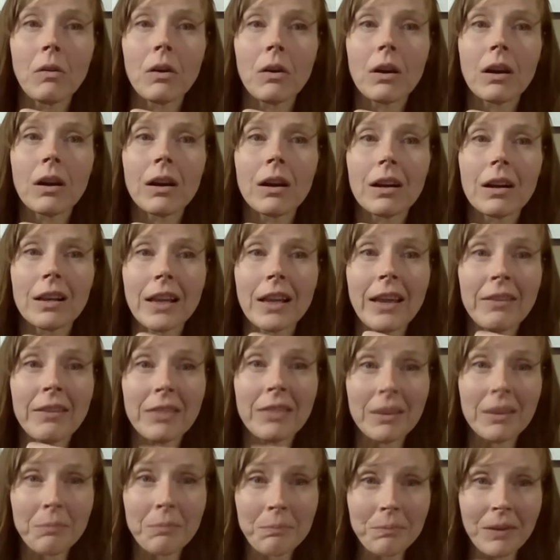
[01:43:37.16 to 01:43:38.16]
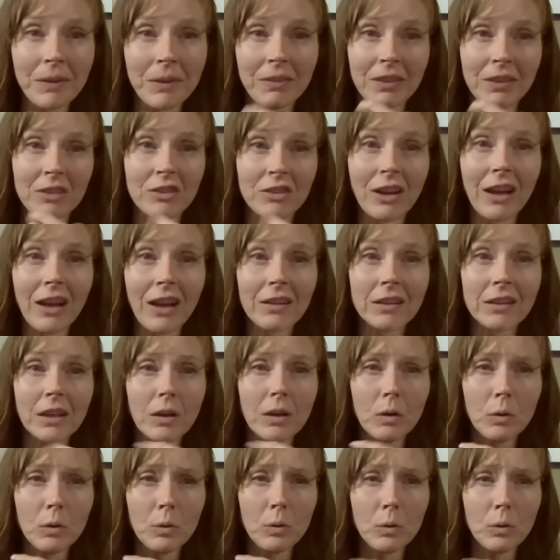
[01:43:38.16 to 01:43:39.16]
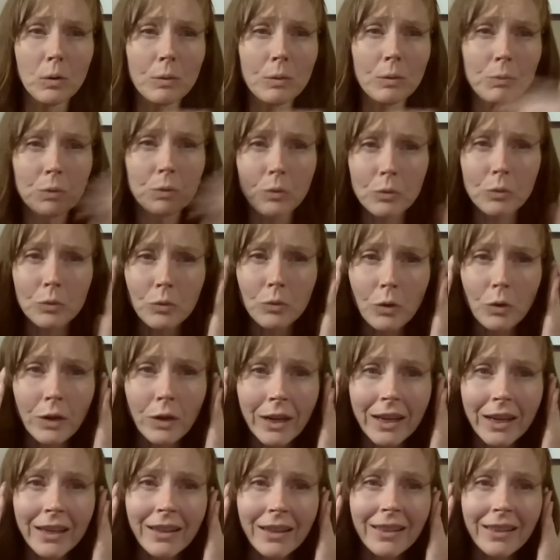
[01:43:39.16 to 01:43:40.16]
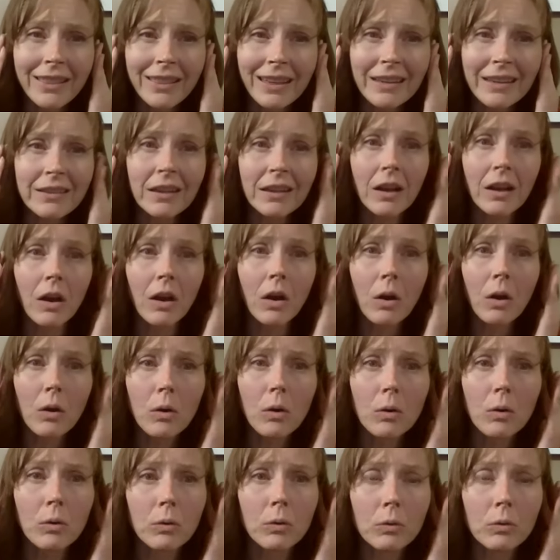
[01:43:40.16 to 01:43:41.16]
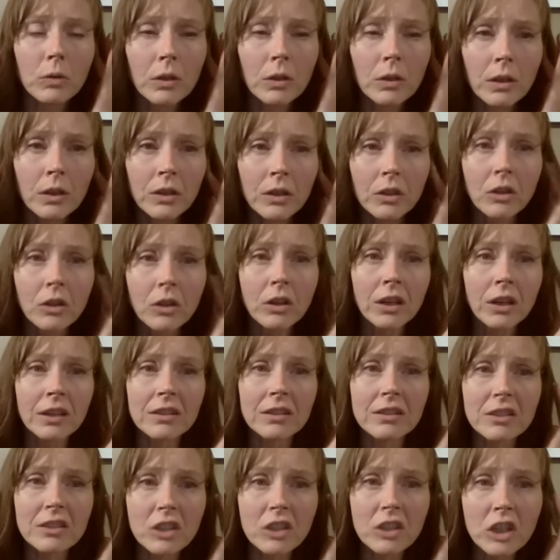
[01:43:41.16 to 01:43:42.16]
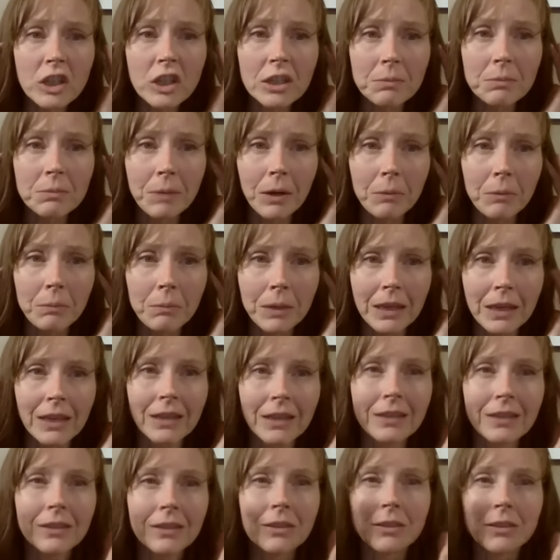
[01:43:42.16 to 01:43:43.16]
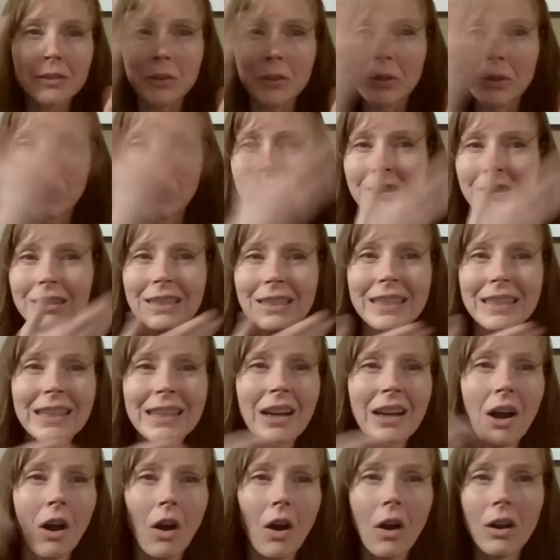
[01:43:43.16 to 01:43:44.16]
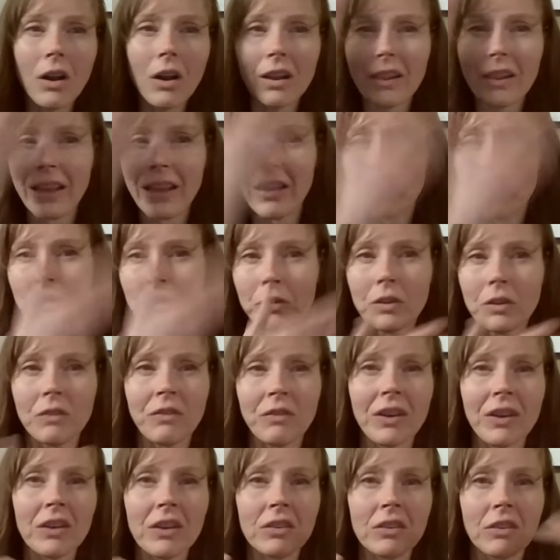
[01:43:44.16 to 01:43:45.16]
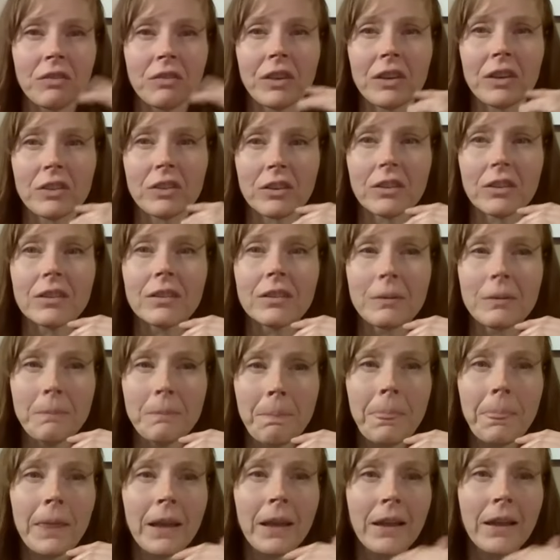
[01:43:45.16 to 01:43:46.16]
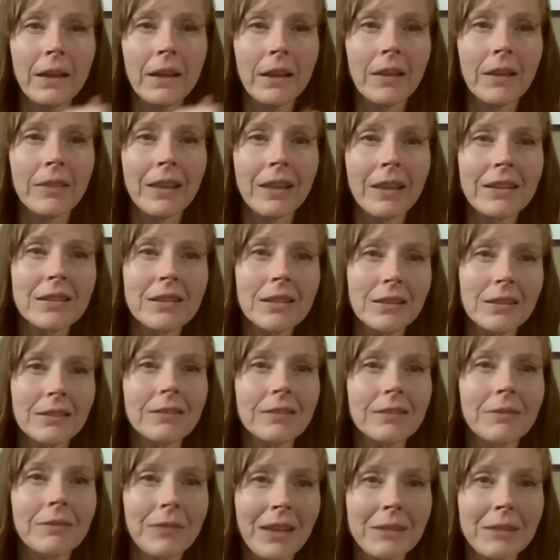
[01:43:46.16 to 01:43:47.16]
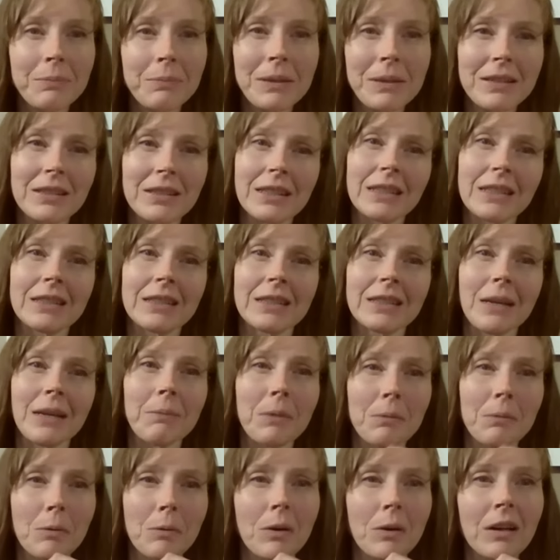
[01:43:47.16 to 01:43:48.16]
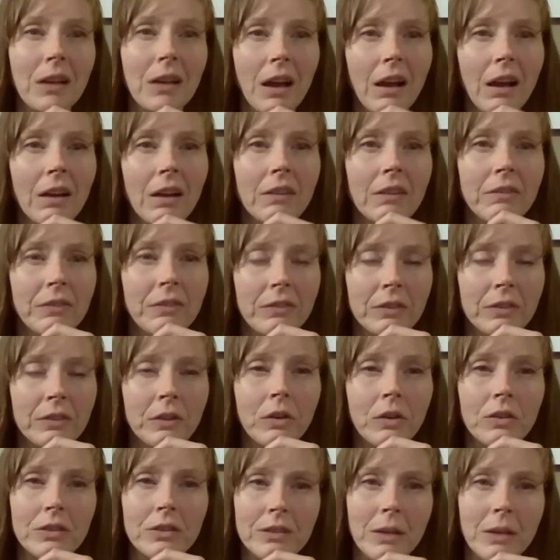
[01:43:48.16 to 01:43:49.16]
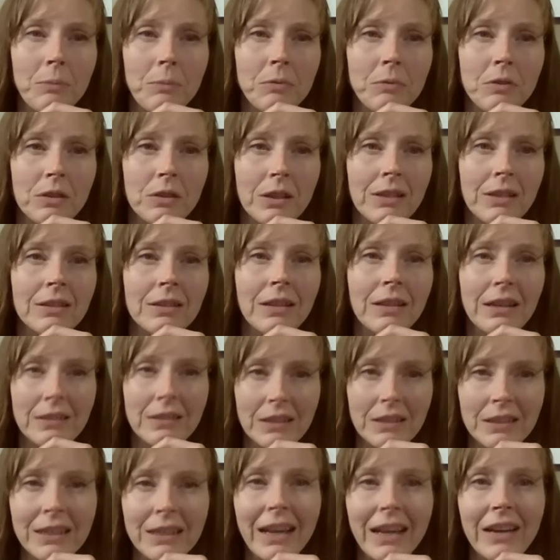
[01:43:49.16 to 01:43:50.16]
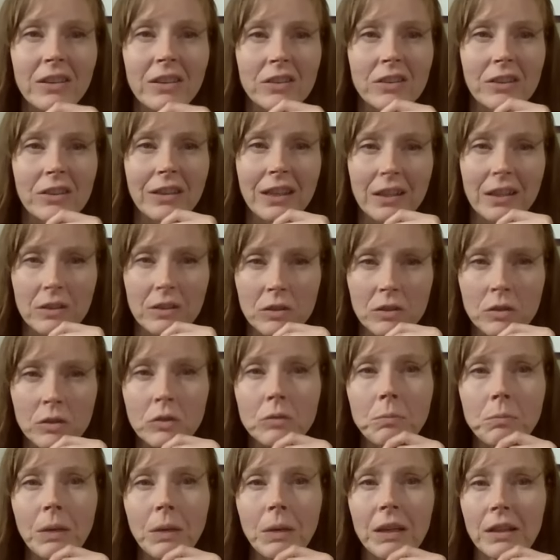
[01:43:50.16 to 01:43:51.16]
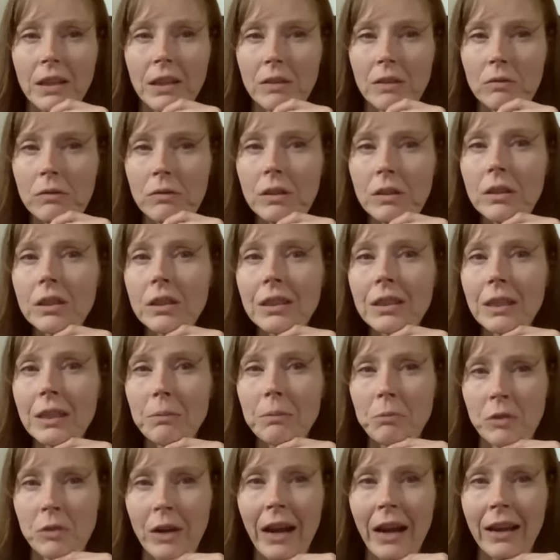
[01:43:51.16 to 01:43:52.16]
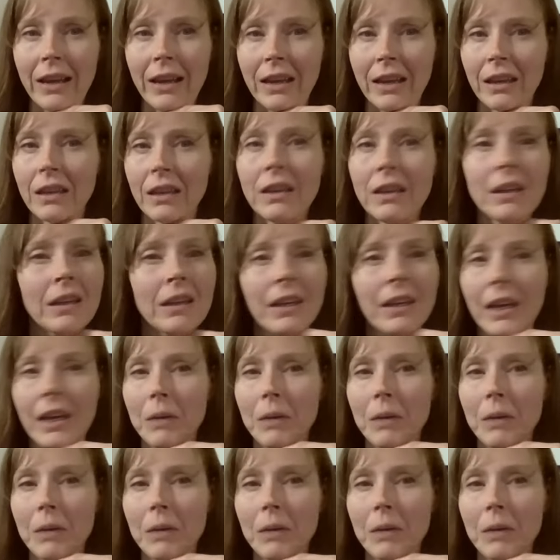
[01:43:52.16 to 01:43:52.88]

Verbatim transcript: or if the if the child's like oh i'm so sorry then it's like oh you're mm-hmm. concerned about me so you're seeing all of that through the facial features mm-hmm. that's that's basically step number one of neuroception is that detection that attunement that real deep tracking